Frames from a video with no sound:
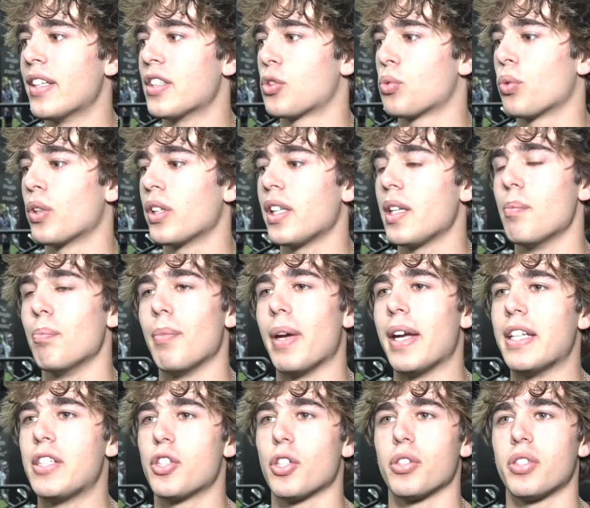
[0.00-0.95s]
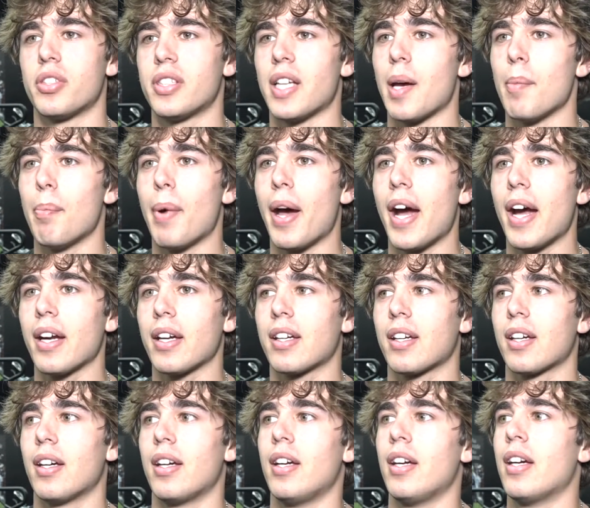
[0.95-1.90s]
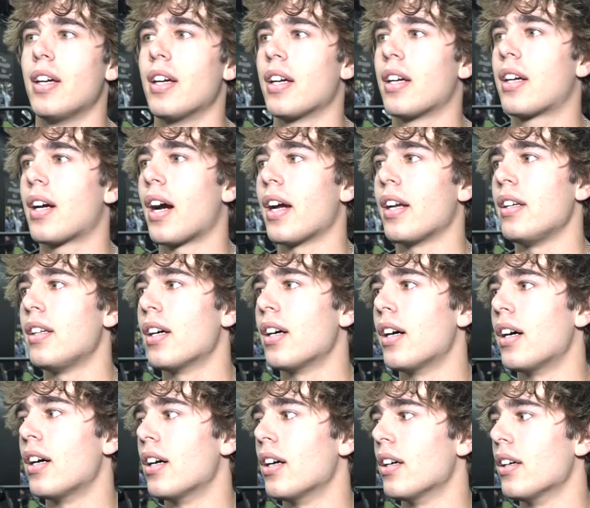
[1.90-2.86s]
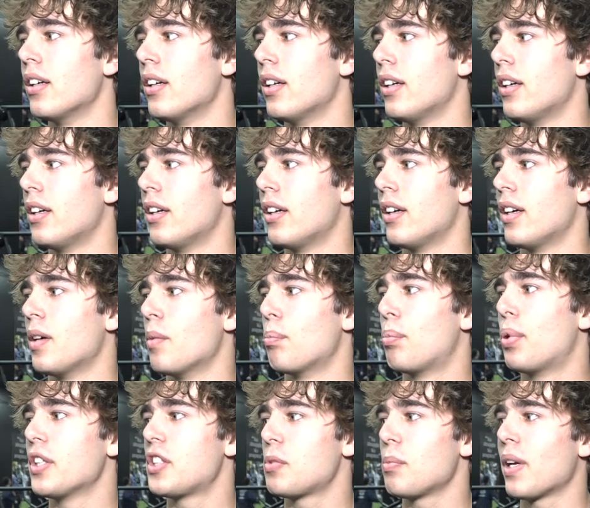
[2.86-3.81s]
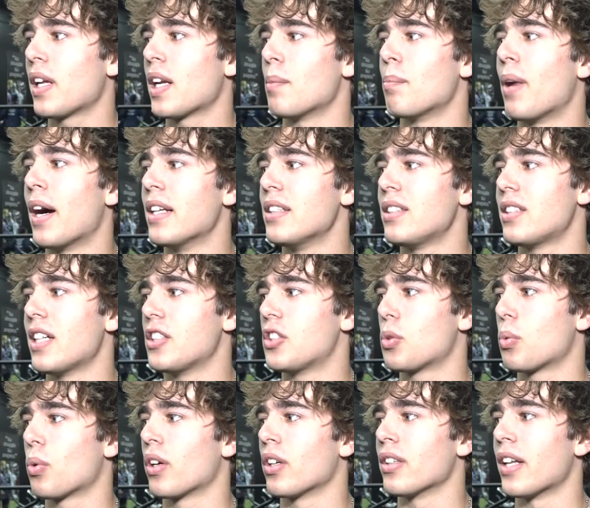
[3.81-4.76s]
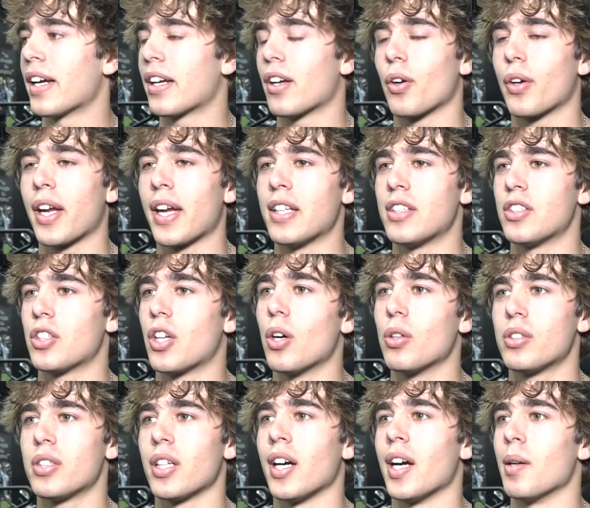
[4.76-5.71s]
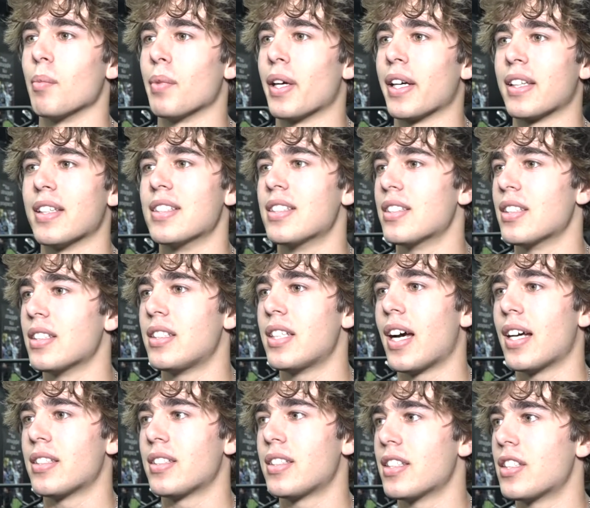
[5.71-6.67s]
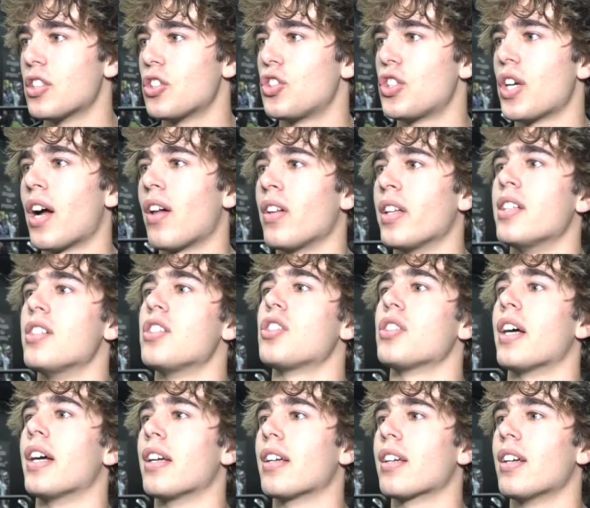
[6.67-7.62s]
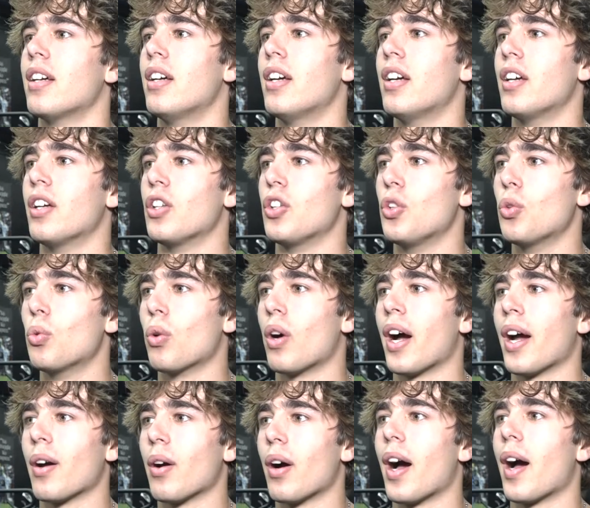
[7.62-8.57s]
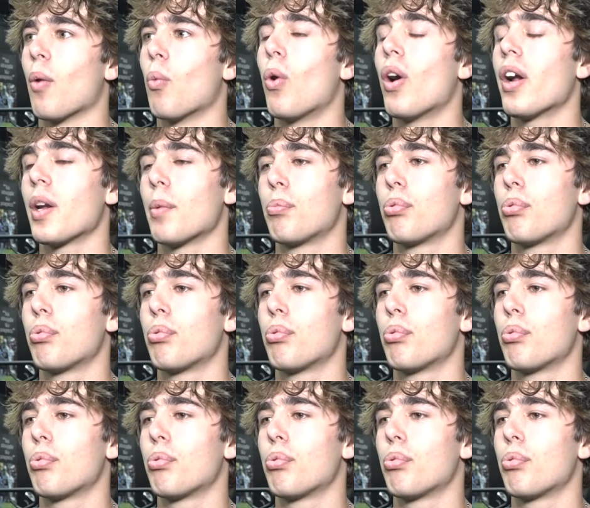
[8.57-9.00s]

this really major setback kind of puts me in a mindset to where, like, okay, it's go time. Like, this is a test, it's a challenge. Like, you, I, I want to